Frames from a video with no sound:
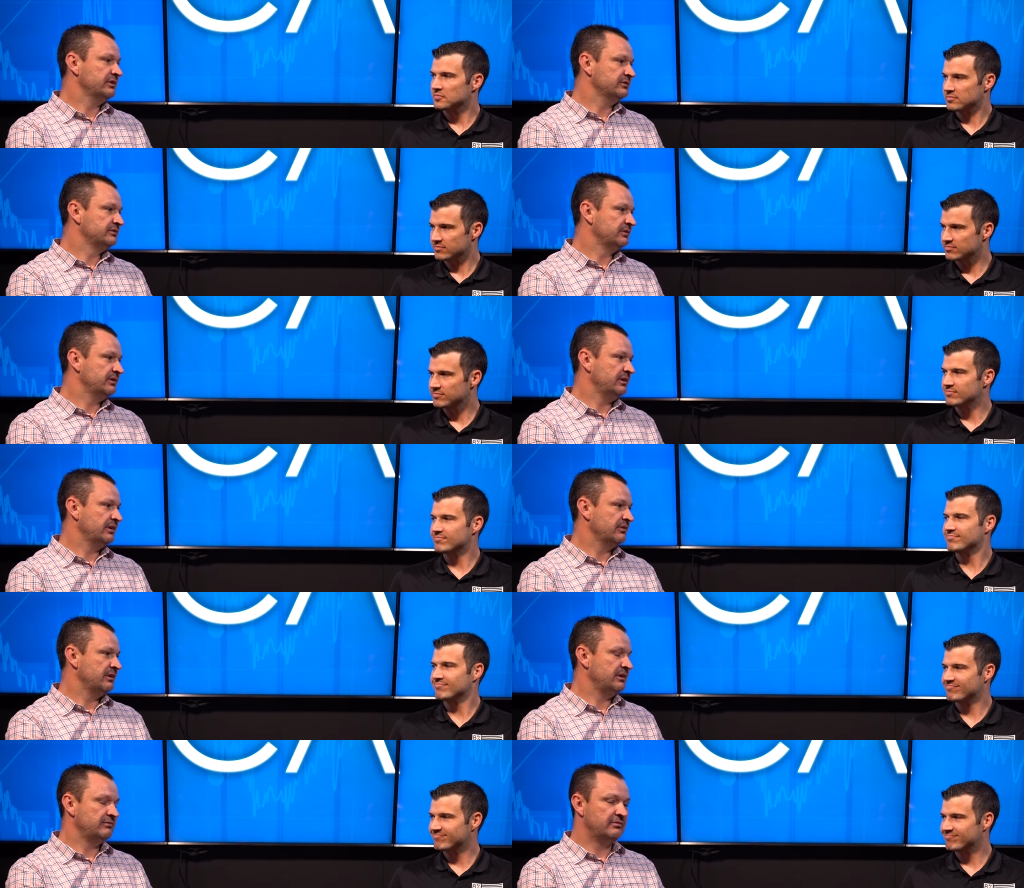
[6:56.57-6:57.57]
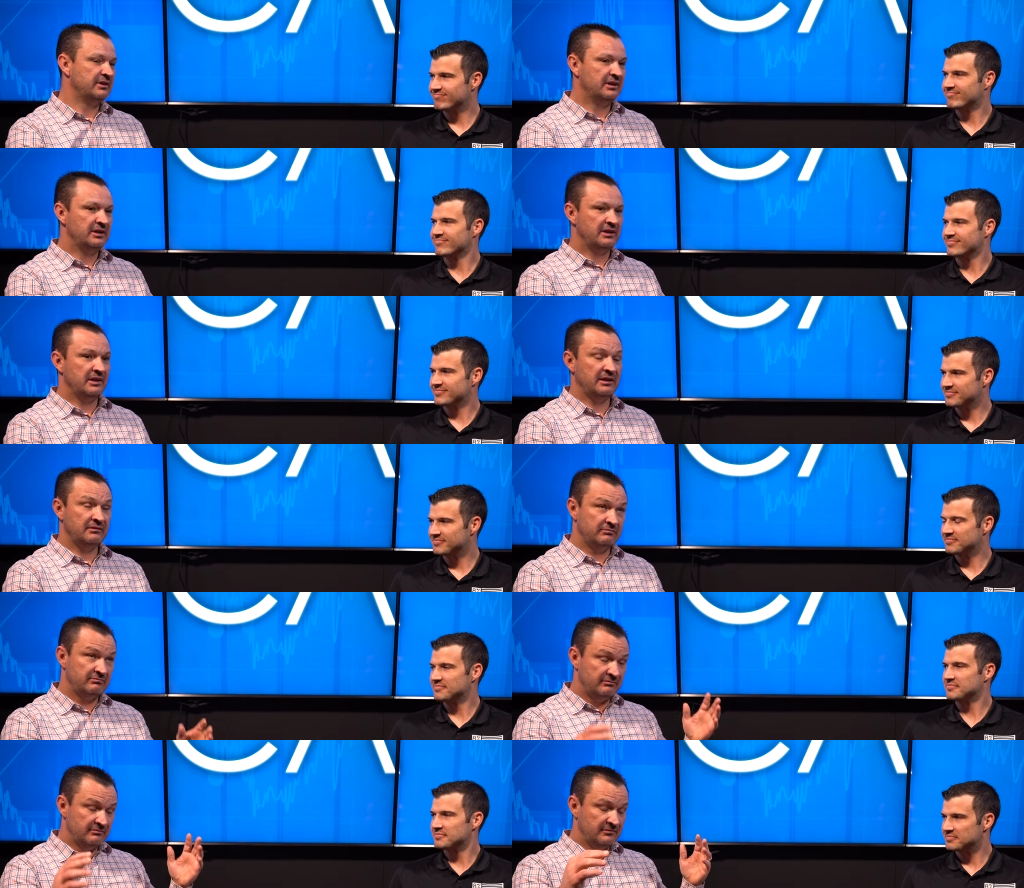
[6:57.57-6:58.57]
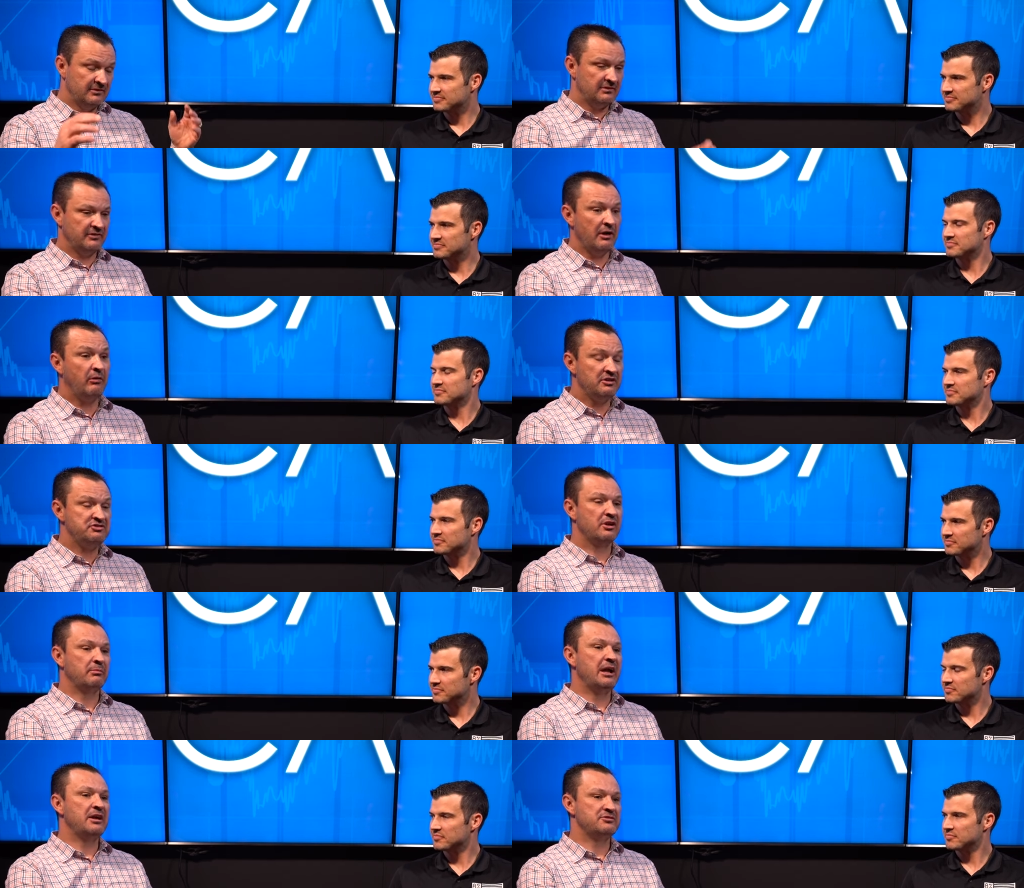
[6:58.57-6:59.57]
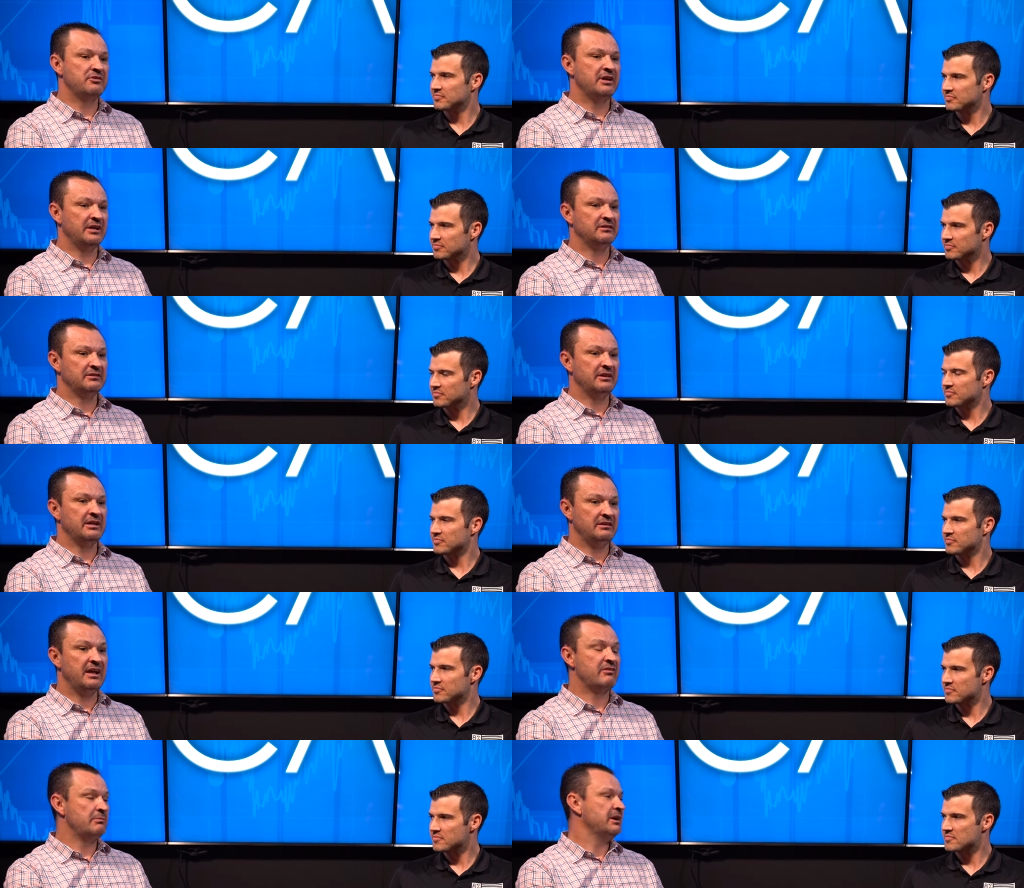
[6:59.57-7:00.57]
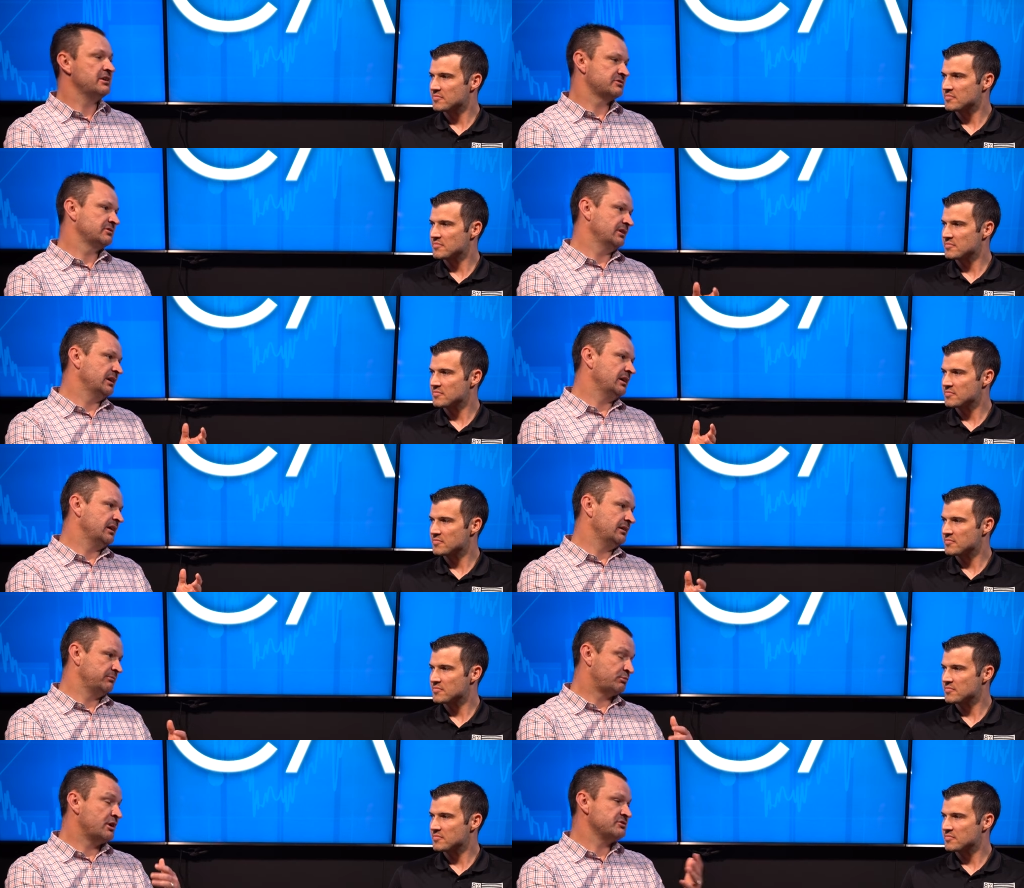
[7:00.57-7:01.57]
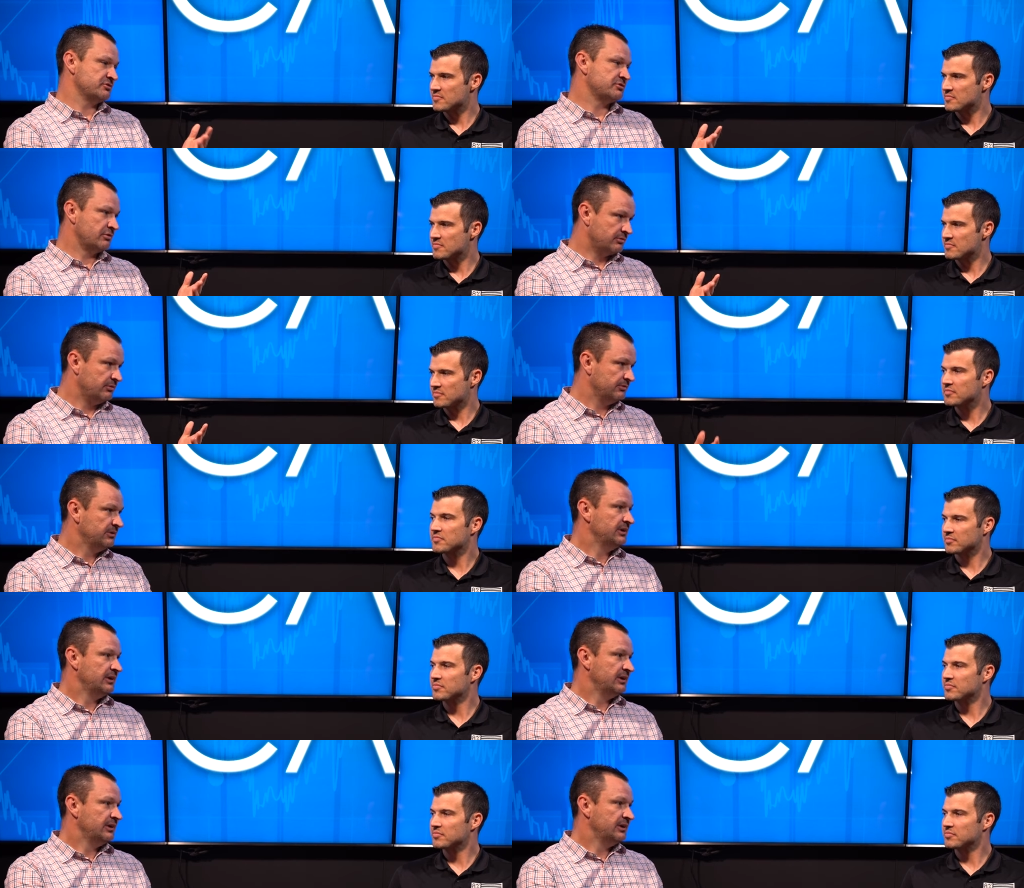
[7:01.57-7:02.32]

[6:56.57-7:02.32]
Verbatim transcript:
Speaker 1: And, you know, the and the only general manager that, that never missed uh, President's Circle.